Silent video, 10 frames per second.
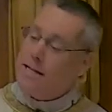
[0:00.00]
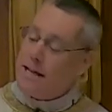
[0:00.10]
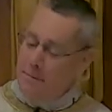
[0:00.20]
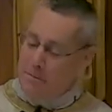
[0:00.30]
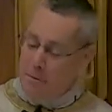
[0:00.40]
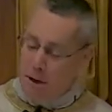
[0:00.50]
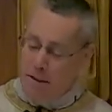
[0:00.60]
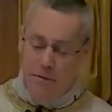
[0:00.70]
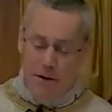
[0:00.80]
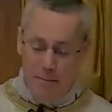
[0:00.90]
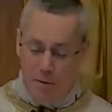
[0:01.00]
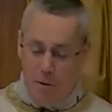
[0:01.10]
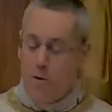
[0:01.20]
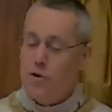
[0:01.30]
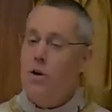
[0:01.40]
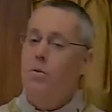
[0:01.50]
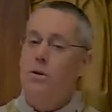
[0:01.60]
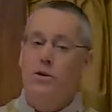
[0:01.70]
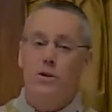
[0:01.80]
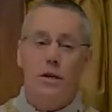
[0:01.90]
time to pray the family rosary
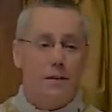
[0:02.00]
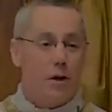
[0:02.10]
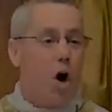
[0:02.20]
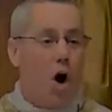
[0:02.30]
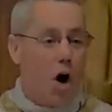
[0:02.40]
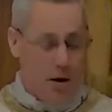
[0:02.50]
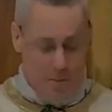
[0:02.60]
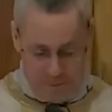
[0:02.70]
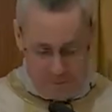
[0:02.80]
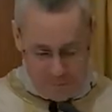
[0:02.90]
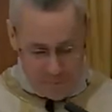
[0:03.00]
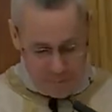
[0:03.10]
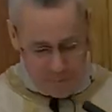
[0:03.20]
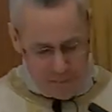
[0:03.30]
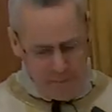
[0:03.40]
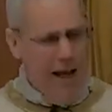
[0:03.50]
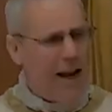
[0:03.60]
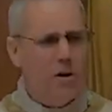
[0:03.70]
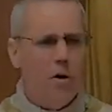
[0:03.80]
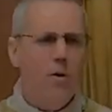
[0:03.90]
was in the car.
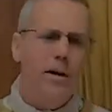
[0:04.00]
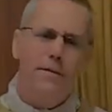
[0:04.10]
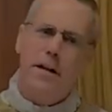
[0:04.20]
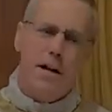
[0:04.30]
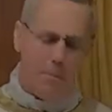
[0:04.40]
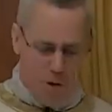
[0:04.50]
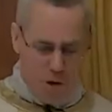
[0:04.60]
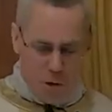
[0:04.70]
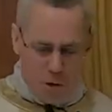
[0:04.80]
And I know even a number of school